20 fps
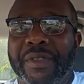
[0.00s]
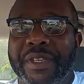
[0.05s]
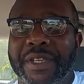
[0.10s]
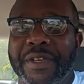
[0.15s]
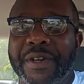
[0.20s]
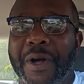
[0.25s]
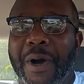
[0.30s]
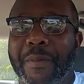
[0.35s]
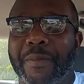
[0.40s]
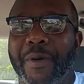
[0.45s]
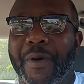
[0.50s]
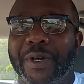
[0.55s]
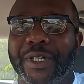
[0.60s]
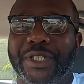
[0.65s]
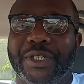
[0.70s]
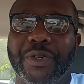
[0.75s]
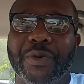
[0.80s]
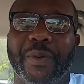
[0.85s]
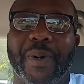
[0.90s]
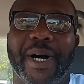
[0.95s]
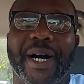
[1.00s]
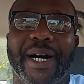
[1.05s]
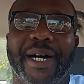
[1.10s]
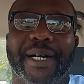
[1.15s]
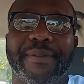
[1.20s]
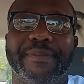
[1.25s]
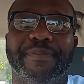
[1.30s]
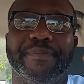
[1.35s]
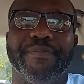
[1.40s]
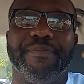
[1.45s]
I'm going
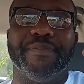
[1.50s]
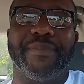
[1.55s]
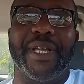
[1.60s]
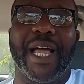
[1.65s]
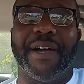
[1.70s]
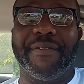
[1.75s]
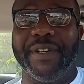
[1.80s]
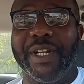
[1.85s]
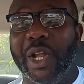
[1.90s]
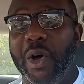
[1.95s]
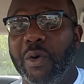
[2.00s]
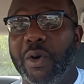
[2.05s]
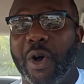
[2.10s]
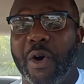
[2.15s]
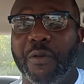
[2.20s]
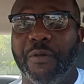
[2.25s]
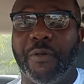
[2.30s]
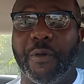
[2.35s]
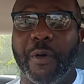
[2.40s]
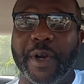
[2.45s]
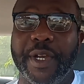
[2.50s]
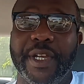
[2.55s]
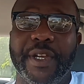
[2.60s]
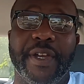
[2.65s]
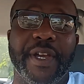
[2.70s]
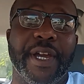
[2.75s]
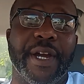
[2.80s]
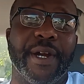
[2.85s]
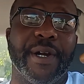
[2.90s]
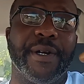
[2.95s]
to have a logo for you
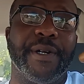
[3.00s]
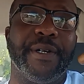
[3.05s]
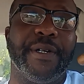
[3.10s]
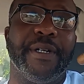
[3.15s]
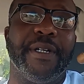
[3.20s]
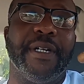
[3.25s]
here.